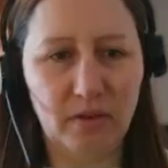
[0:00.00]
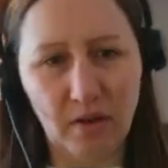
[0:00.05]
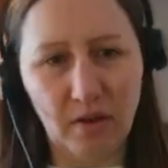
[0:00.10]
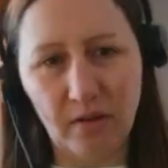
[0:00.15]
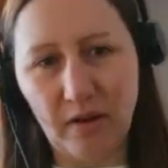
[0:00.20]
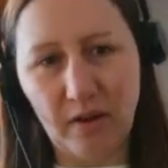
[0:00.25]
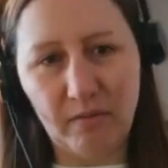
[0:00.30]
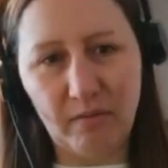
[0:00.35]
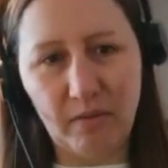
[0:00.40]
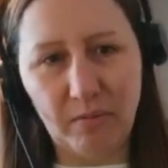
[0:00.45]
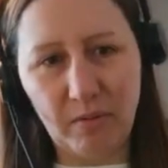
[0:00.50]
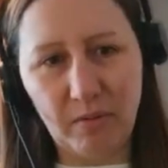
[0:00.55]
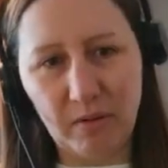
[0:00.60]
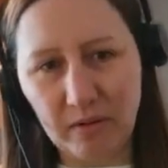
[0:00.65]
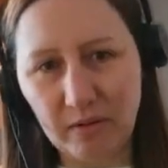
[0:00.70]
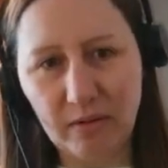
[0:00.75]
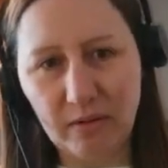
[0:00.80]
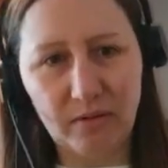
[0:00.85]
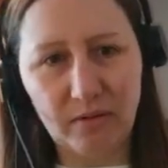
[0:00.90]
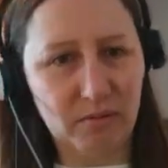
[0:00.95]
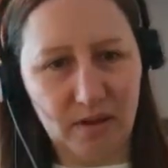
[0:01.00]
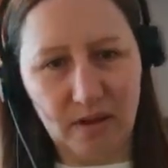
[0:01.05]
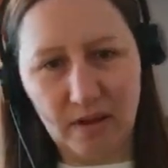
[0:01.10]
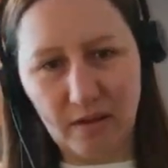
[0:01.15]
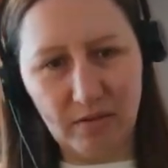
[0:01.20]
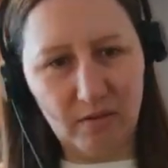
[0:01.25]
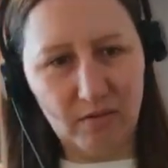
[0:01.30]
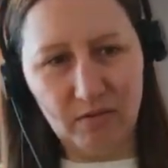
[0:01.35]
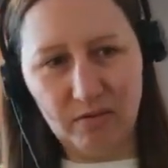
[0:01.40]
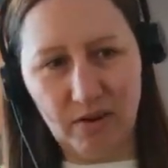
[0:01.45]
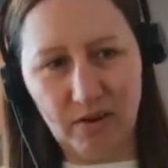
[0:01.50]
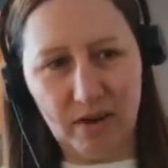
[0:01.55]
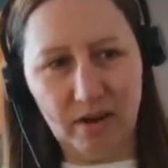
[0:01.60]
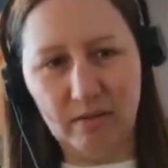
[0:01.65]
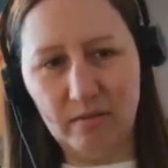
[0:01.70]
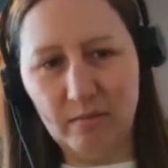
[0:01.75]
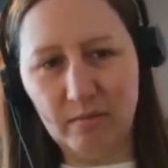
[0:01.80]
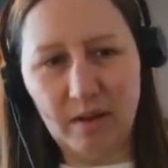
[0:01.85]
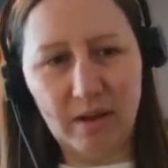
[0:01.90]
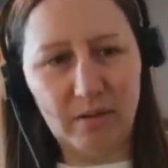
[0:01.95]
have the pistols, they don't trigger.
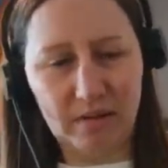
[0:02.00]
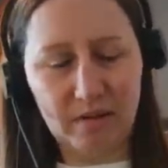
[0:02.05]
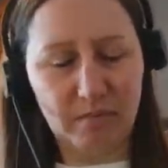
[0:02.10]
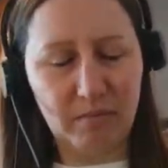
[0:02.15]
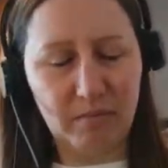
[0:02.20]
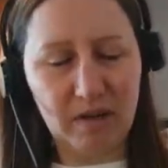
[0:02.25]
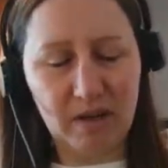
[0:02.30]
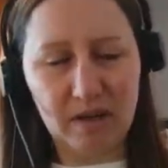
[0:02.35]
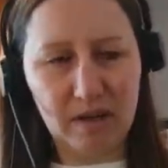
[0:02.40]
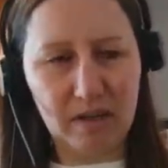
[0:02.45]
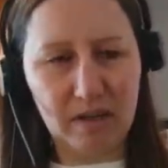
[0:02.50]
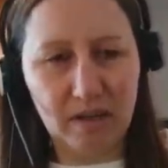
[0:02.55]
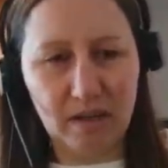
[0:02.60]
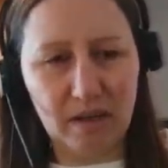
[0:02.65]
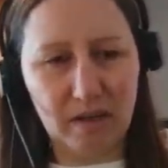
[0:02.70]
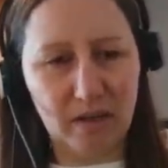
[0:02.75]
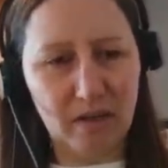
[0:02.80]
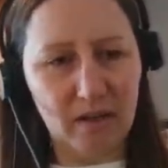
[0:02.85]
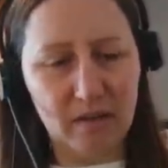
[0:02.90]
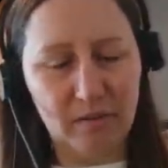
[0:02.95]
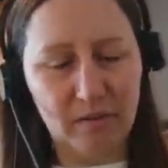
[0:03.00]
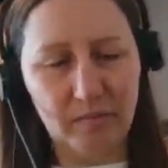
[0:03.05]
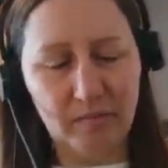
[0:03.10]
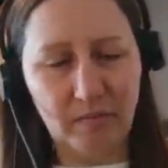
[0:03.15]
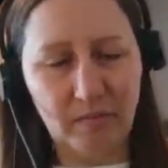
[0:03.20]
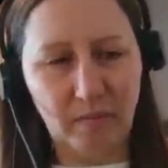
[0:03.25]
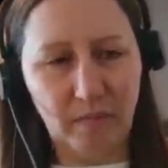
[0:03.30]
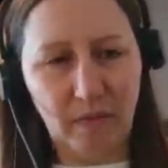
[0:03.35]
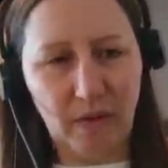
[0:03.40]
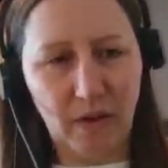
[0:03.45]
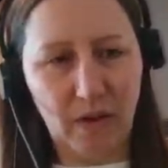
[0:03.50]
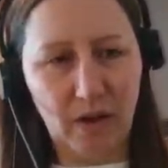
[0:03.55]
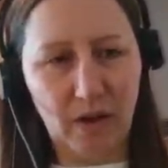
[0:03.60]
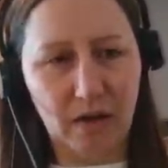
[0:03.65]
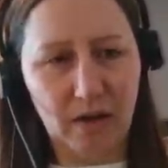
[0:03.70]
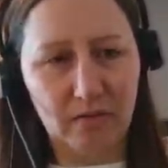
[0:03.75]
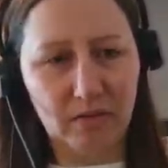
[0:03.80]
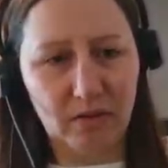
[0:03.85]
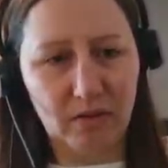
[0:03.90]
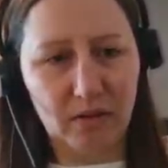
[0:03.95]
Maybe something like that. I'm gonna have
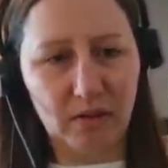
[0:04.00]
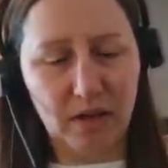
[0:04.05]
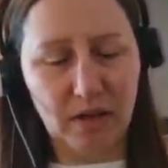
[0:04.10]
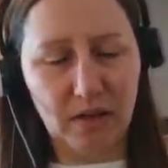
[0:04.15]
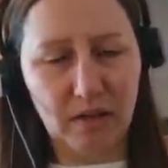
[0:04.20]
to look into